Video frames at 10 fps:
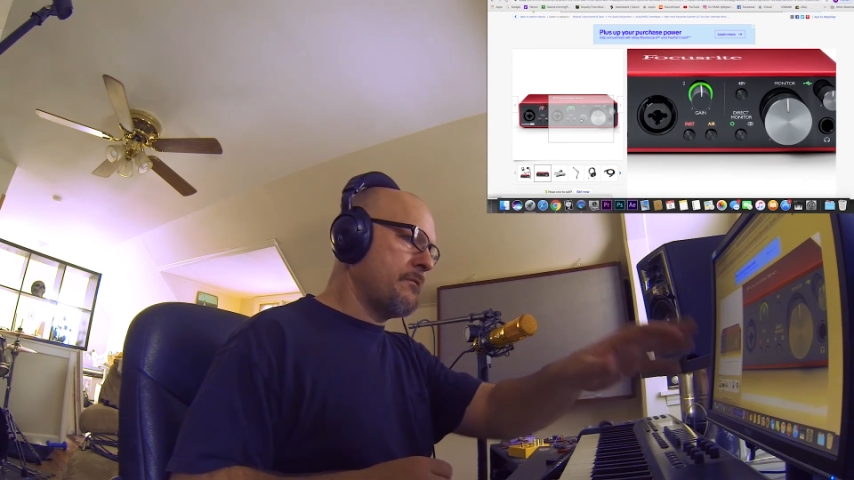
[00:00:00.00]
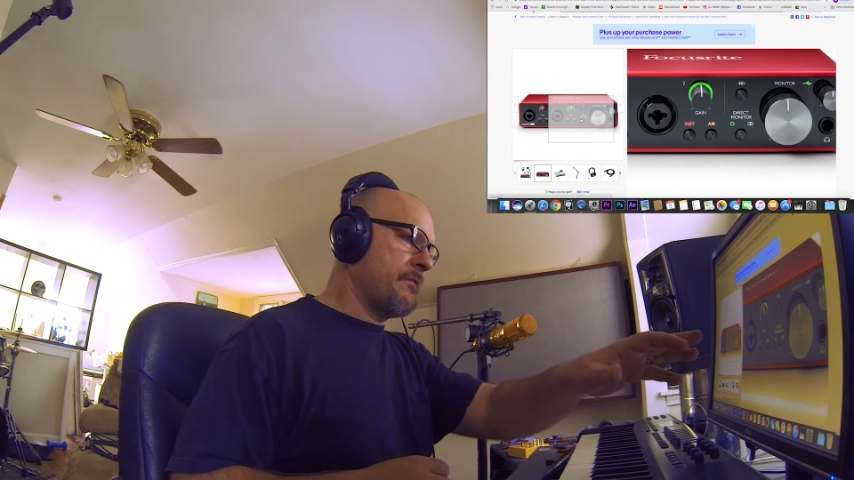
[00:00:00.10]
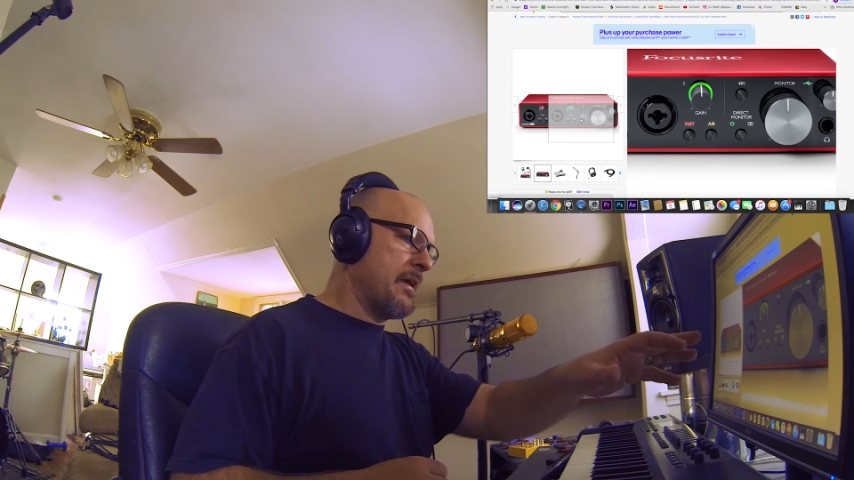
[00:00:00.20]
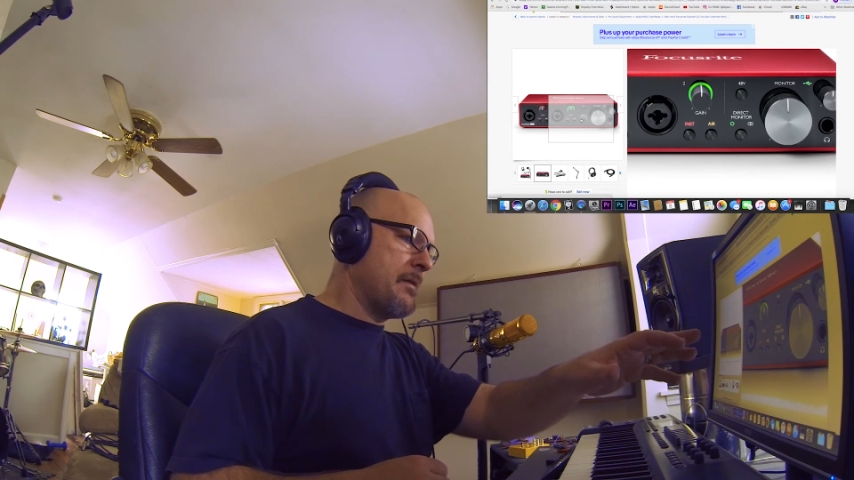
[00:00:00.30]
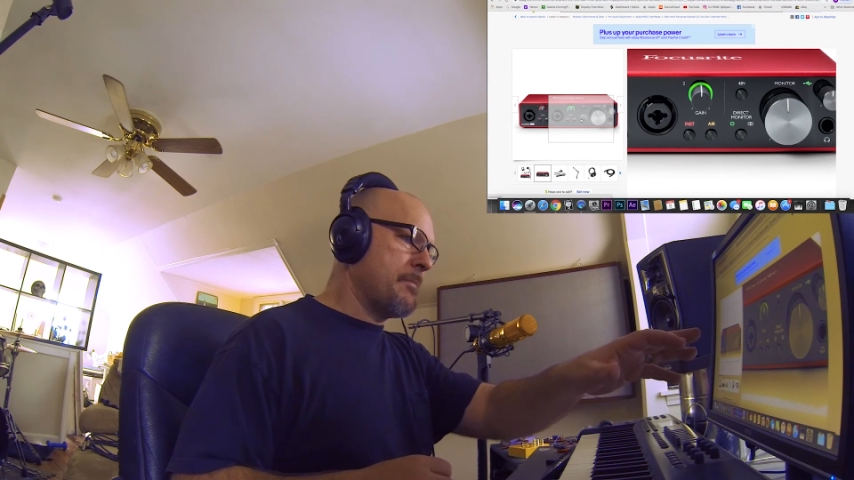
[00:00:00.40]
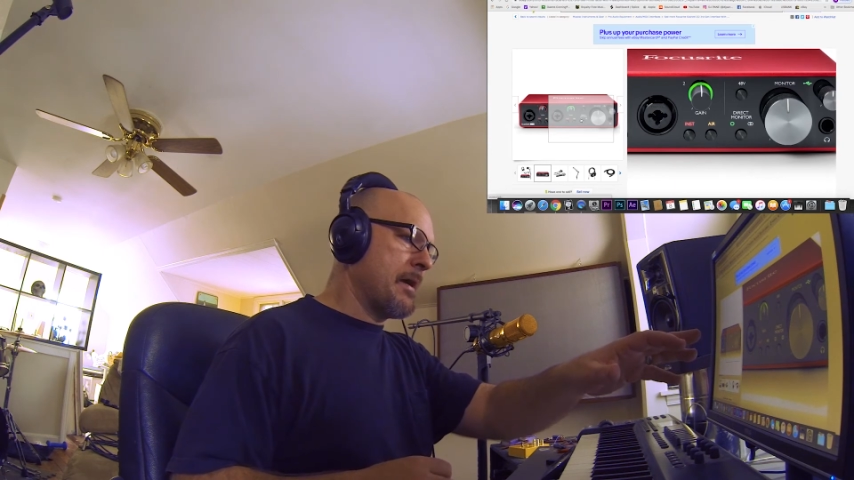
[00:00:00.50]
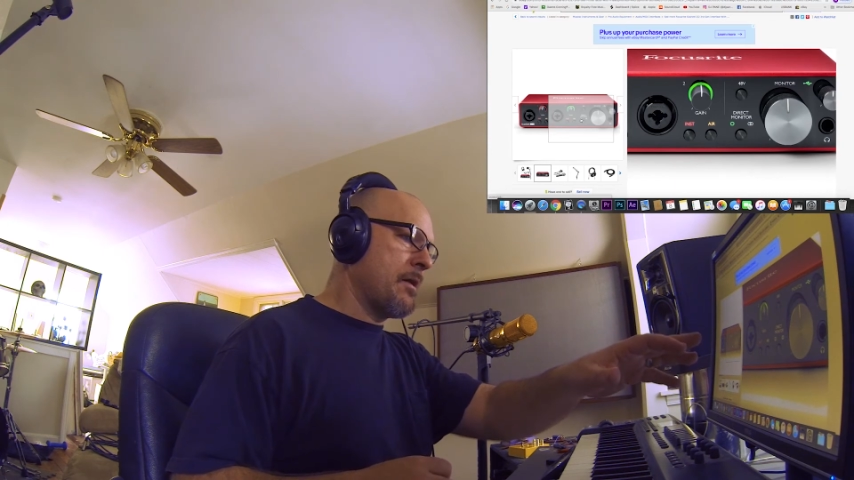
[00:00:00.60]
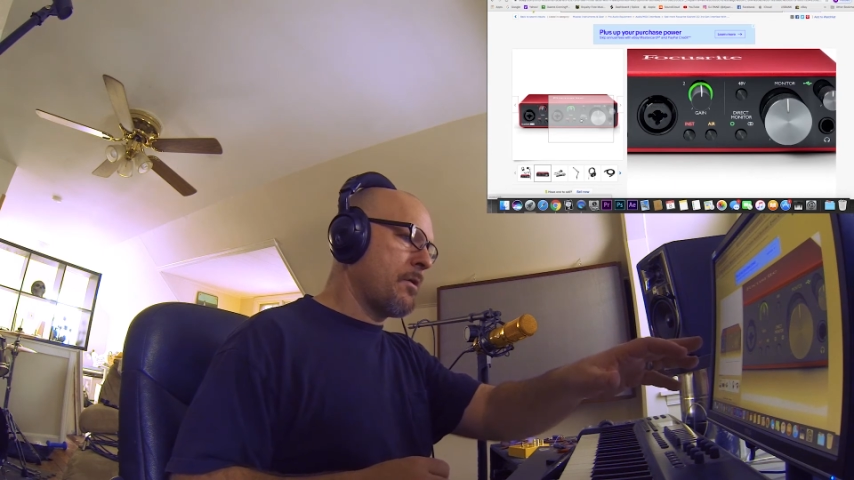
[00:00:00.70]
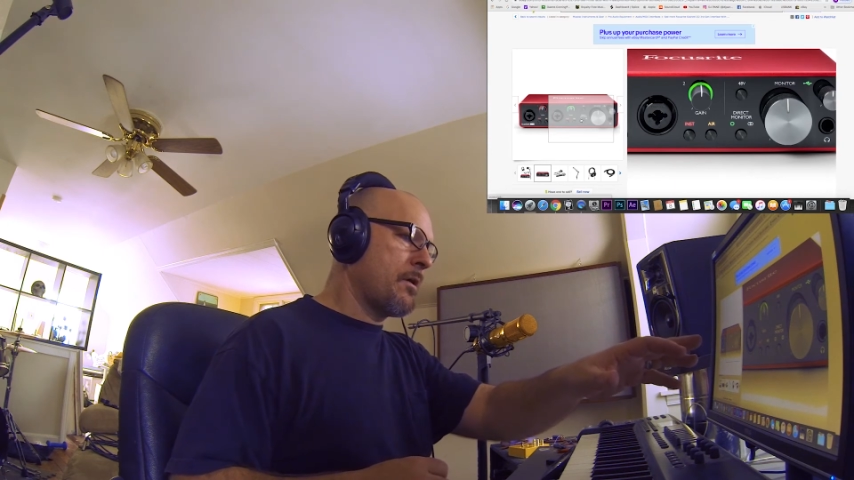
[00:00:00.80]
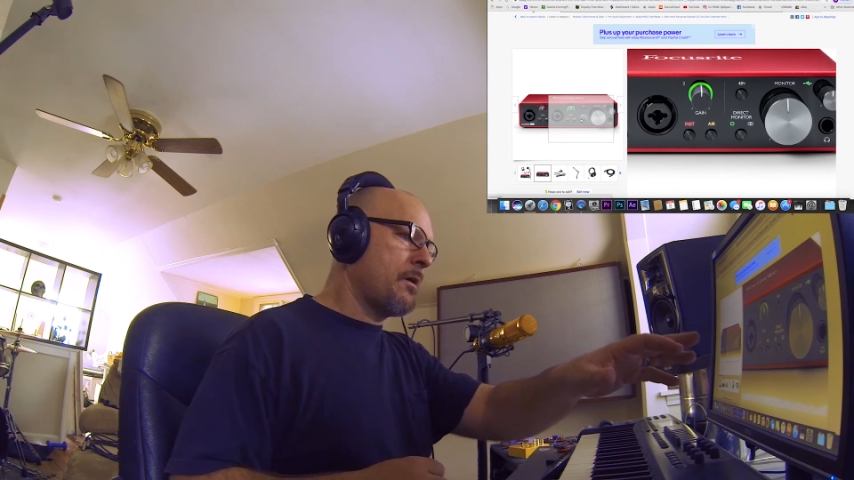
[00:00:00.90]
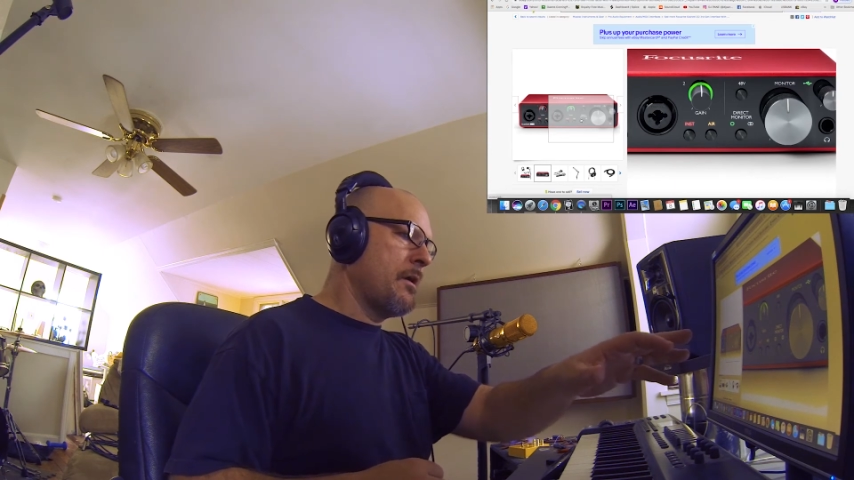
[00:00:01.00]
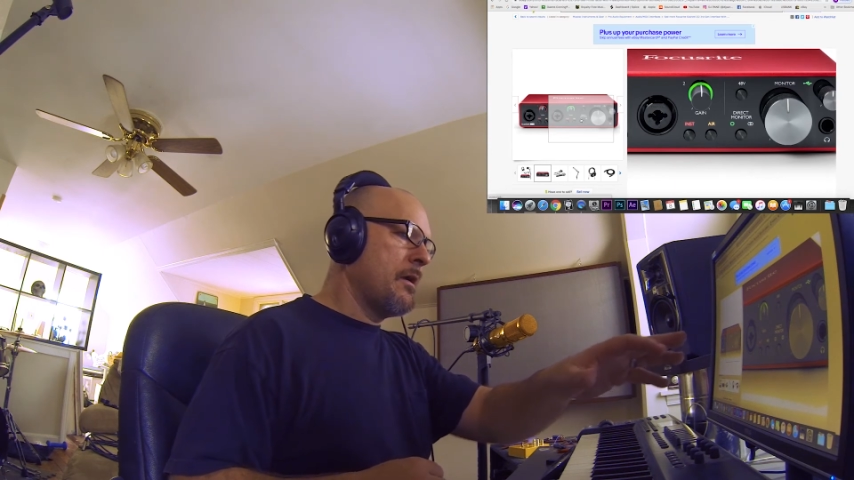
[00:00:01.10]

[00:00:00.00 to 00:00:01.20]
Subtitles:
phantom power.